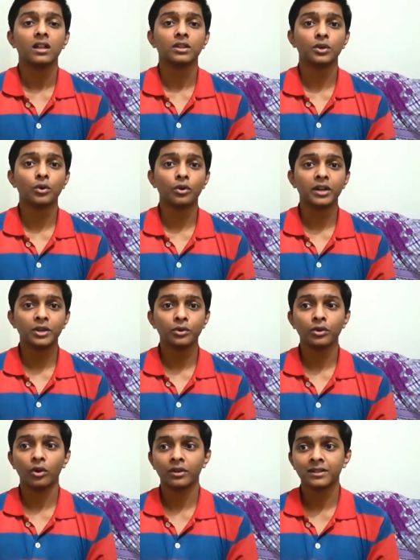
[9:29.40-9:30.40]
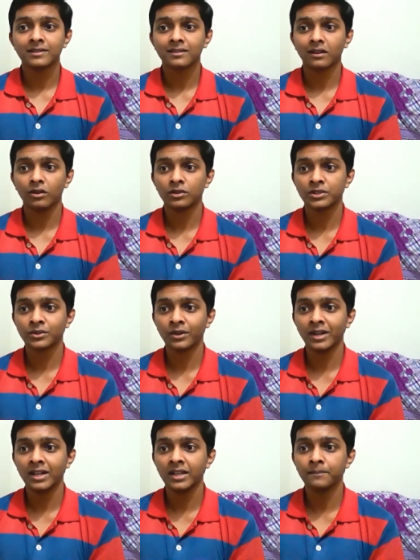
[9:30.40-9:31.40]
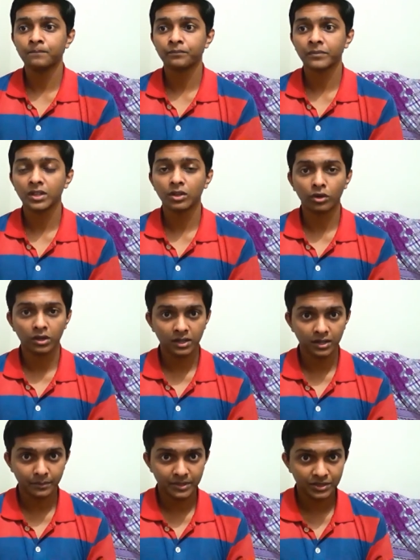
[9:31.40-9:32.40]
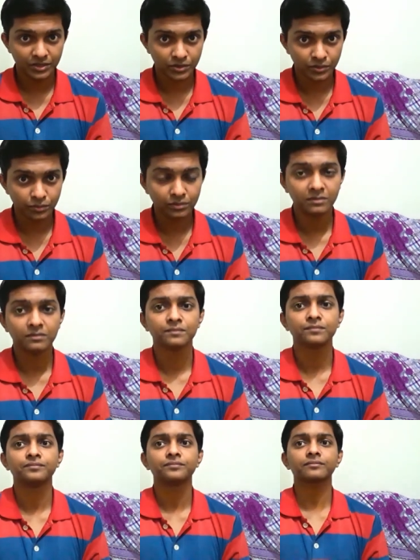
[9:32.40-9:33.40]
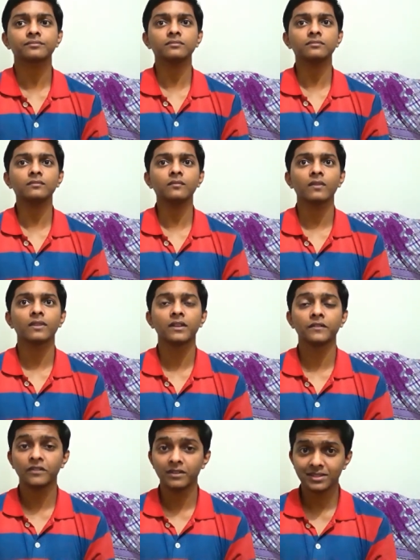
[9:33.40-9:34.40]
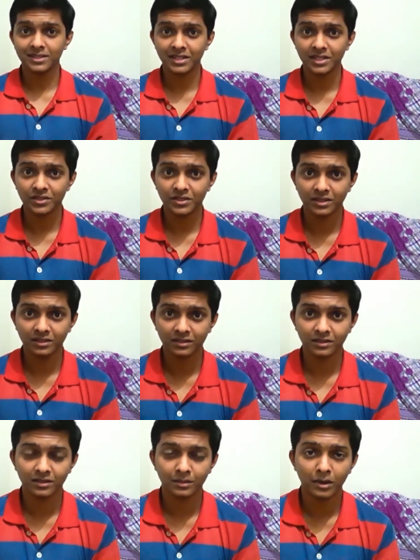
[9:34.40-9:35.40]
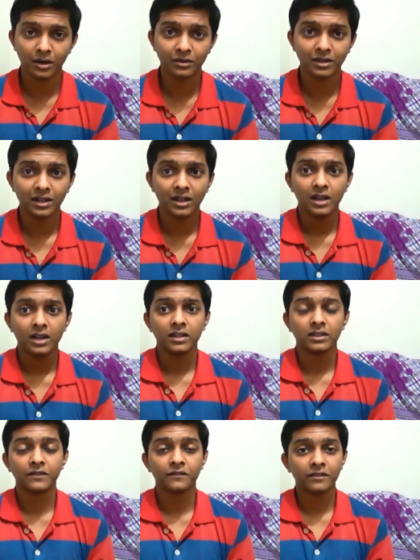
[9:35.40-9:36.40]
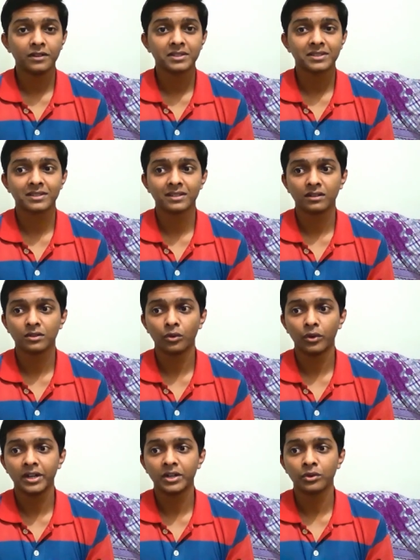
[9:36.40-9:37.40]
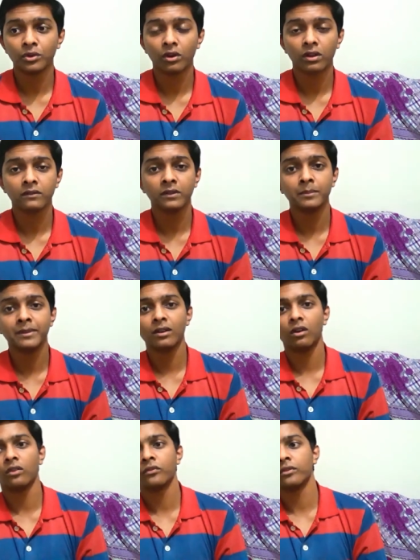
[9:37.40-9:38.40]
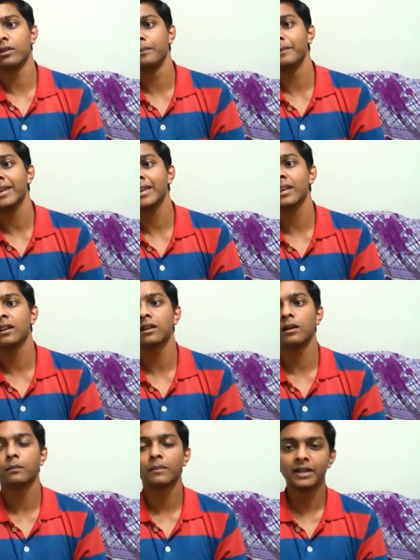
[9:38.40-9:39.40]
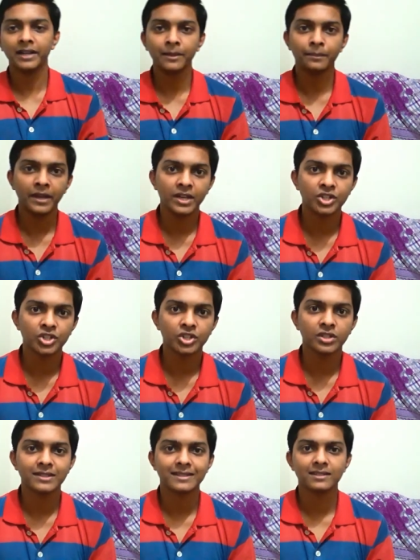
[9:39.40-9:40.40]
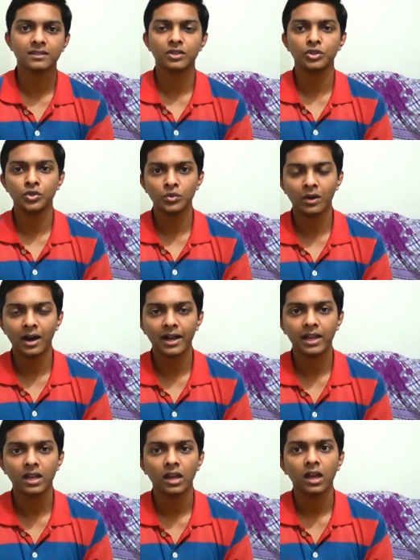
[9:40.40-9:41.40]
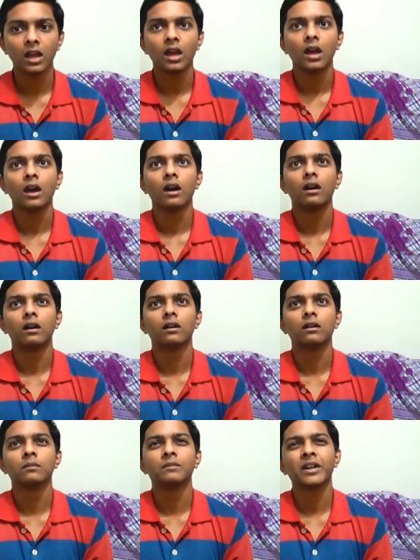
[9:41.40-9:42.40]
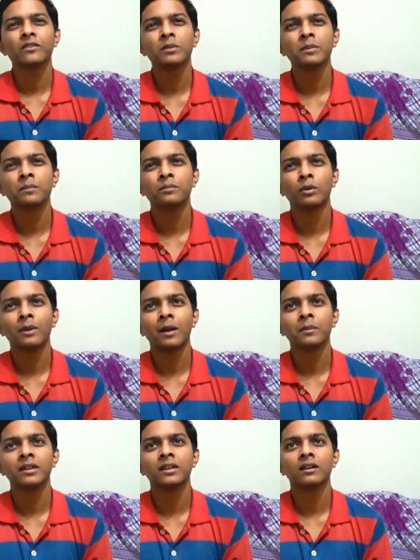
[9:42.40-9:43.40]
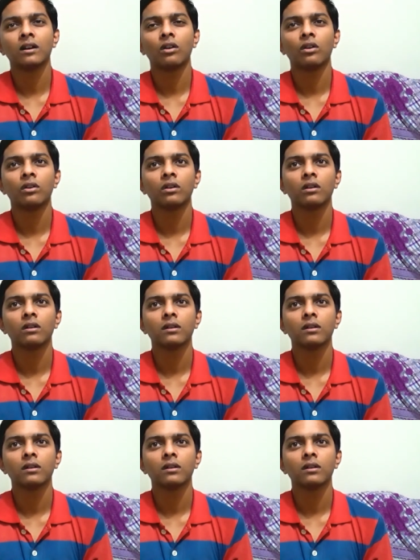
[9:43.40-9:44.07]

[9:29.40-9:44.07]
the coding tutorials are also really gonna coming soon the first stage uh, about the first uh, coding tutorial will be of uh, making multi-page UI uh, that will be probably uh,